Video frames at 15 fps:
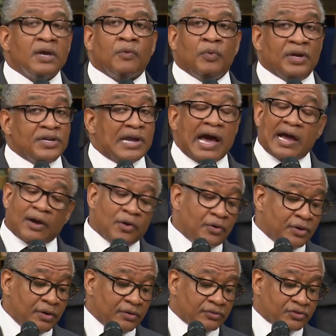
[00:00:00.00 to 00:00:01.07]
We're not
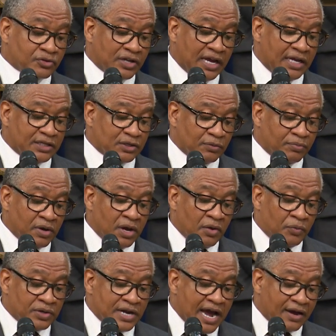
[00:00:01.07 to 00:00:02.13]
going to stage a,
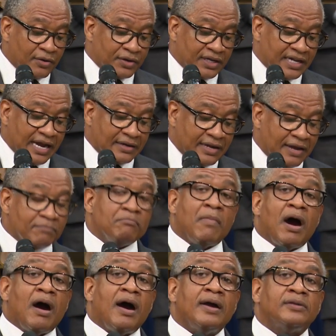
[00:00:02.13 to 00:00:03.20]
we're not going to get out there and
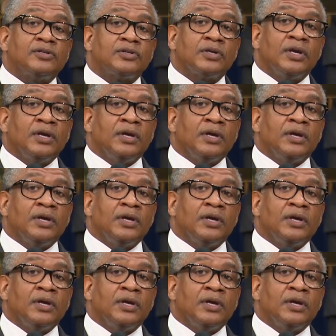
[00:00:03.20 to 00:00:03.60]
march.